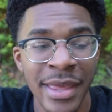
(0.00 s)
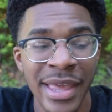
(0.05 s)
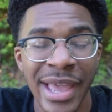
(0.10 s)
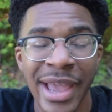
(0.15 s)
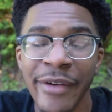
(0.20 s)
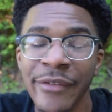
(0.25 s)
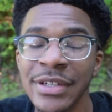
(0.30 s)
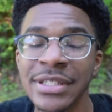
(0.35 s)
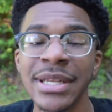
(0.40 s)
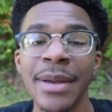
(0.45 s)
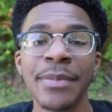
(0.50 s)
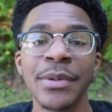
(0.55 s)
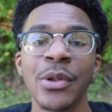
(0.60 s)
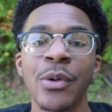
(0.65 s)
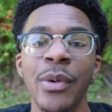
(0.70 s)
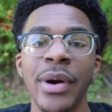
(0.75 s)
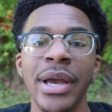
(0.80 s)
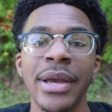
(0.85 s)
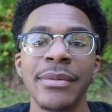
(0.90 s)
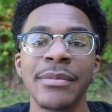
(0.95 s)
every step of the
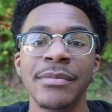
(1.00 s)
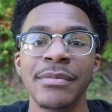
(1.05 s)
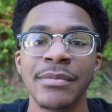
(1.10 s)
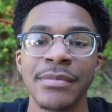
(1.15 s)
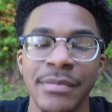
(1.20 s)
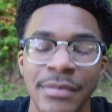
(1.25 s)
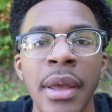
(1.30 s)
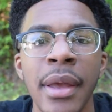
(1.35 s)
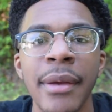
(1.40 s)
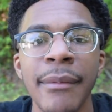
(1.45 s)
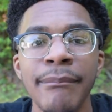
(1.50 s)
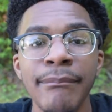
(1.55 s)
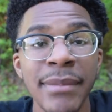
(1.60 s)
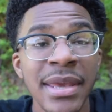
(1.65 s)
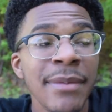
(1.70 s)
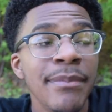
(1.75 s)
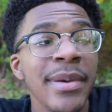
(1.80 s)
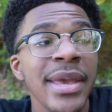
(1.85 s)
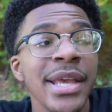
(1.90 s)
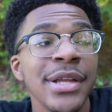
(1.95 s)
way.
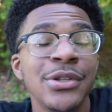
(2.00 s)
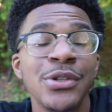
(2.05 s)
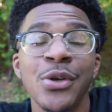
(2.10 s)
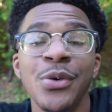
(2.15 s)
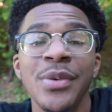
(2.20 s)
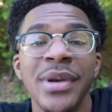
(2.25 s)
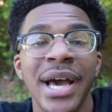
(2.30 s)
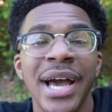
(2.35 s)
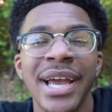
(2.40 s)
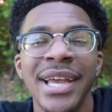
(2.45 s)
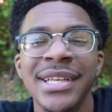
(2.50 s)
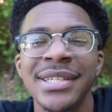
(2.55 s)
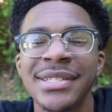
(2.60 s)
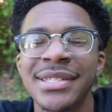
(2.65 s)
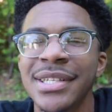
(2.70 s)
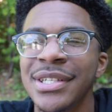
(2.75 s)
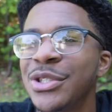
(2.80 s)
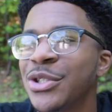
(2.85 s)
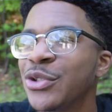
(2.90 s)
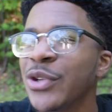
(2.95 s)
Me being too nice
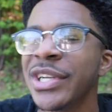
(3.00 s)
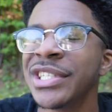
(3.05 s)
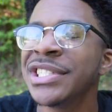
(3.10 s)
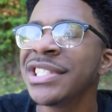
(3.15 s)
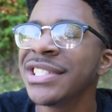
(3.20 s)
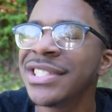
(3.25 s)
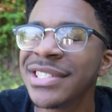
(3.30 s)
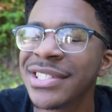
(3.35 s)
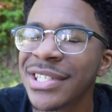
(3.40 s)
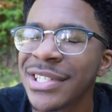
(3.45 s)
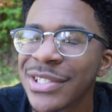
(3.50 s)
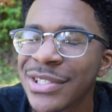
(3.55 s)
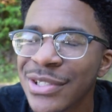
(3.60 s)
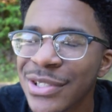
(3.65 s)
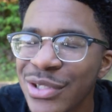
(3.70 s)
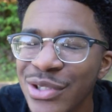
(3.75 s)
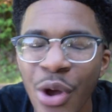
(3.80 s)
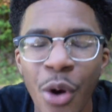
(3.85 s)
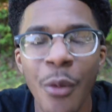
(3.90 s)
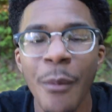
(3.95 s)
stretches to
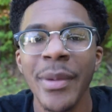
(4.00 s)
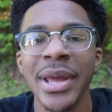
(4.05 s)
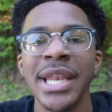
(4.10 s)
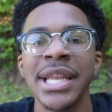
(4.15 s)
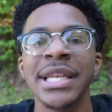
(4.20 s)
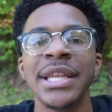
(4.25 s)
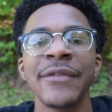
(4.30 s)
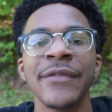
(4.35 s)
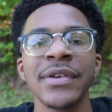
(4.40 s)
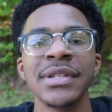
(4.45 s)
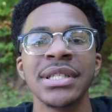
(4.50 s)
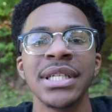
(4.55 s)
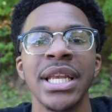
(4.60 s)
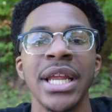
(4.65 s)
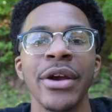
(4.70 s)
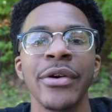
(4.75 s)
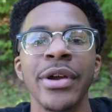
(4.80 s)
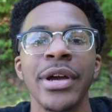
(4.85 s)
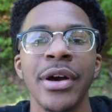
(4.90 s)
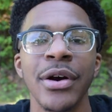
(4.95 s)
so many different
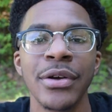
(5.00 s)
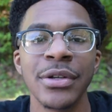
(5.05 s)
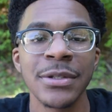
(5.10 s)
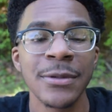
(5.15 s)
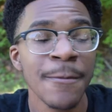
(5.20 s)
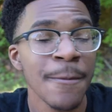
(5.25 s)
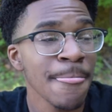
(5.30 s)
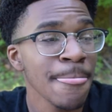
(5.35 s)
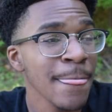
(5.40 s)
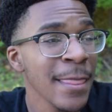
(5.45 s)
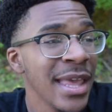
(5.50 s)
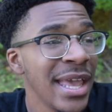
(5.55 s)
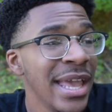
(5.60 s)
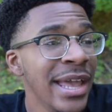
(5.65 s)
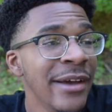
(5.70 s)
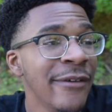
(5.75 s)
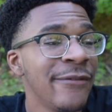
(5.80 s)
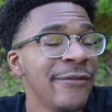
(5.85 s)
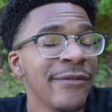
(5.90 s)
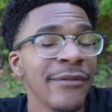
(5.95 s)
scenarios.
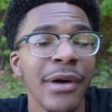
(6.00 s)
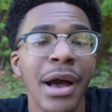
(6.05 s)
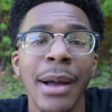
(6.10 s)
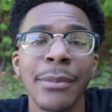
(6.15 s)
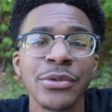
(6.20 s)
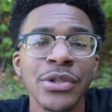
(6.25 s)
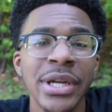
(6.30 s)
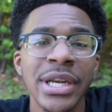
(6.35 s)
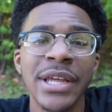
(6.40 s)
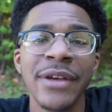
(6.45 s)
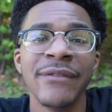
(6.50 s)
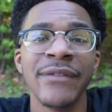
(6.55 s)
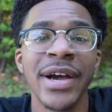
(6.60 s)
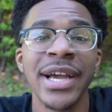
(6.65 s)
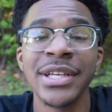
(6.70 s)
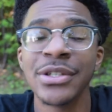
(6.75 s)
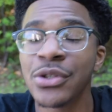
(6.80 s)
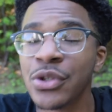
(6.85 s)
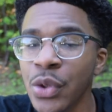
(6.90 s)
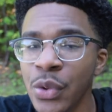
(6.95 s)
If I'm trying to
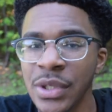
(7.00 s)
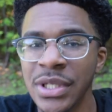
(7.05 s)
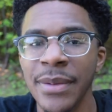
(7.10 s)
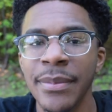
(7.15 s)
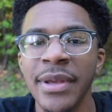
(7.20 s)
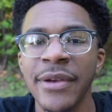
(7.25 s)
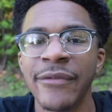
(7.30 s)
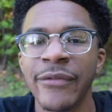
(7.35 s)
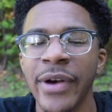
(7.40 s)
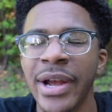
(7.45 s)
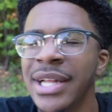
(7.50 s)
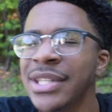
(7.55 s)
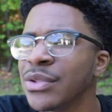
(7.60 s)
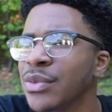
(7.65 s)
invite soon-to-be friends,